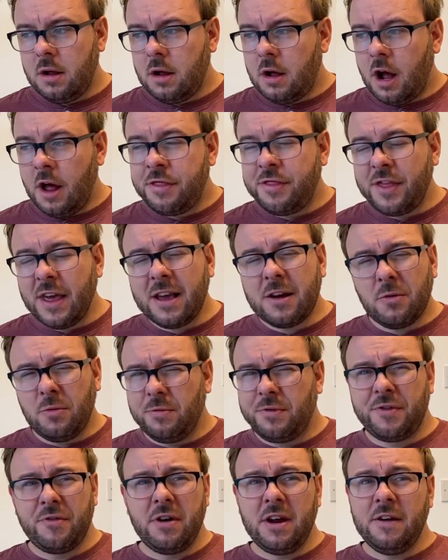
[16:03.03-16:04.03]
I think all
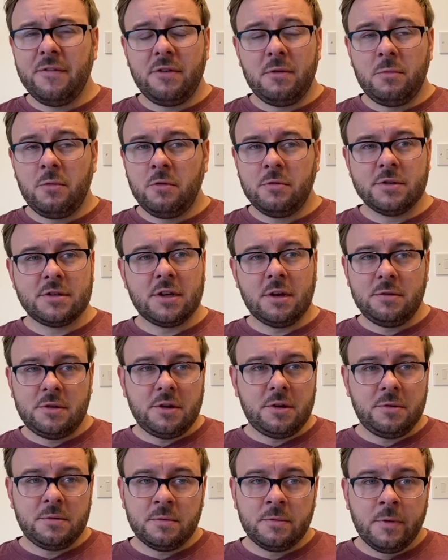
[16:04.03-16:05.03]
3 of them also
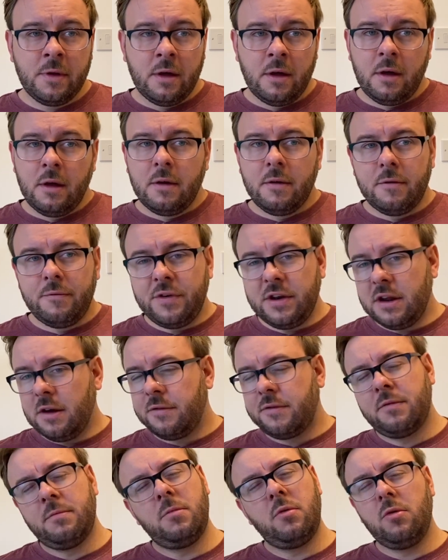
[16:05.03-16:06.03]
do videos
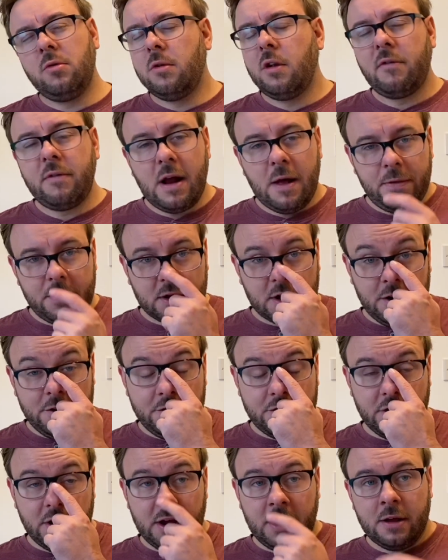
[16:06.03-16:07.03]
from all around the
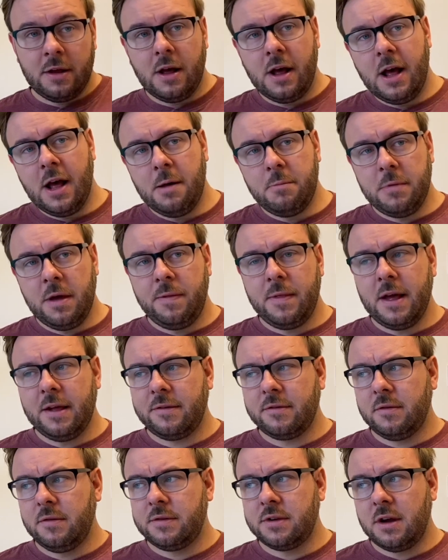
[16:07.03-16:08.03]
country in that
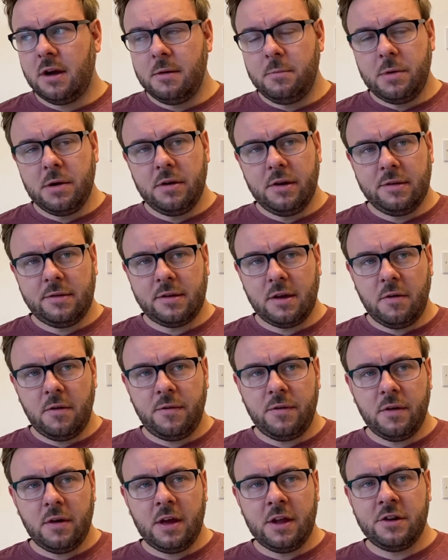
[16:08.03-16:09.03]
sort of time period. So if
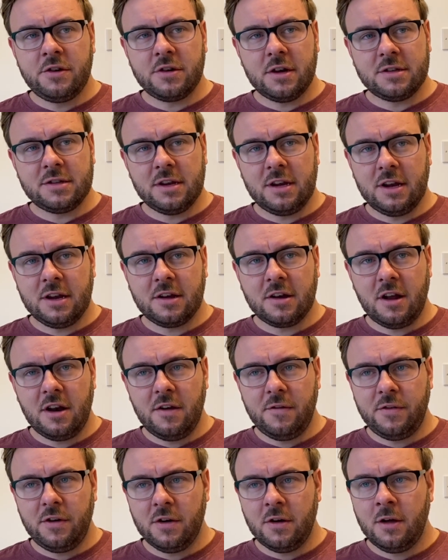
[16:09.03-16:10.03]
you're interested in kind
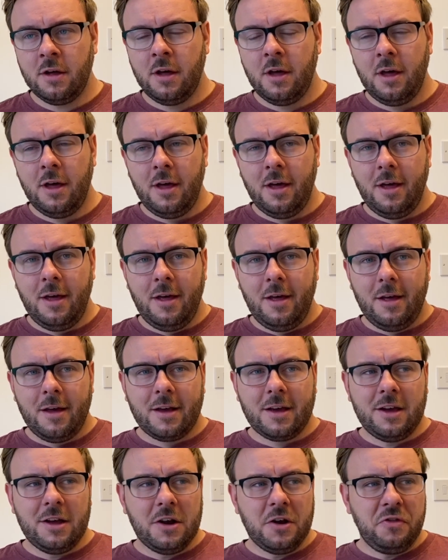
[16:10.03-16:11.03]
of your,
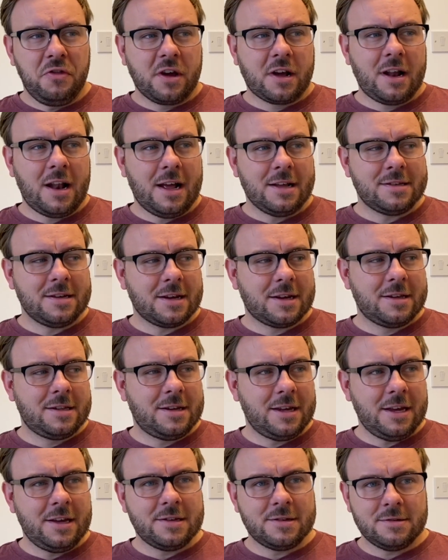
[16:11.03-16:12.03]
the classic
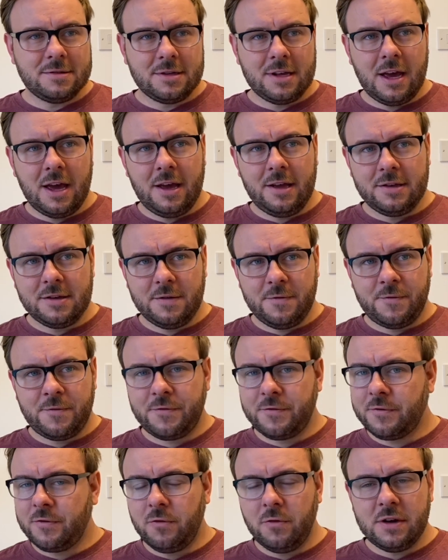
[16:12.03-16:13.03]
diesel days of
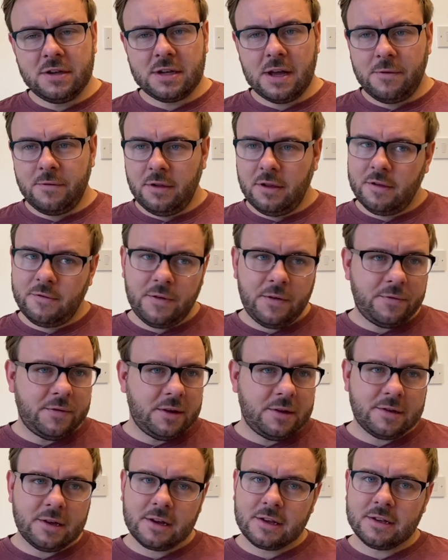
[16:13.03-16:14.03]
47s,
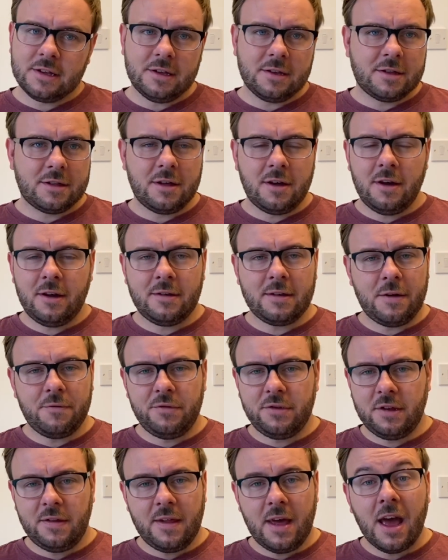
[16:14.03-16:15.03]
56s,
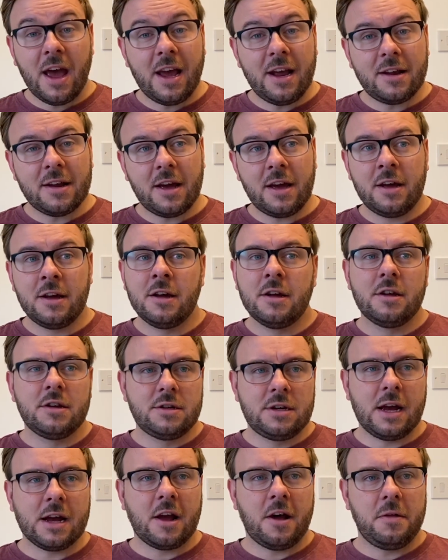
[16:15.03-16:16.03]
37s in their heyday,
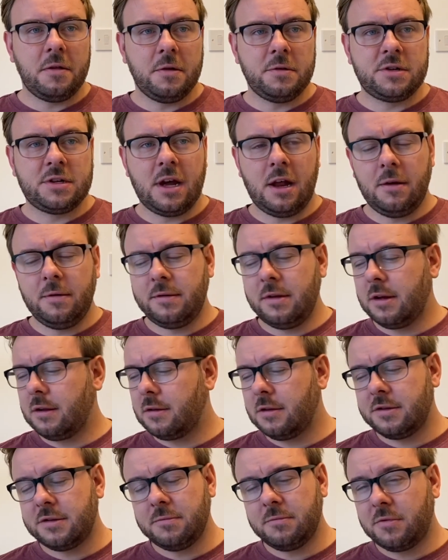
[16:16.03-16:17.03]
check out those channels. They've
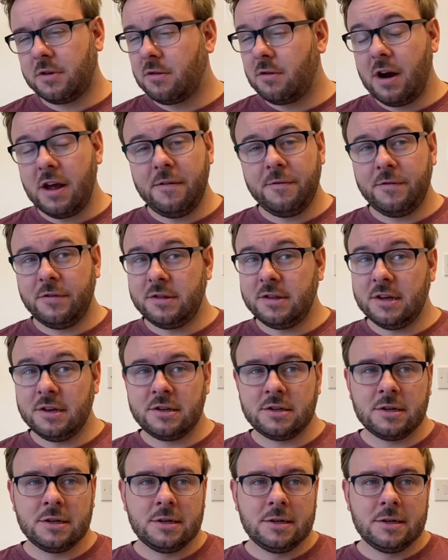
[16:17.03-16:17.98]
got some great footage.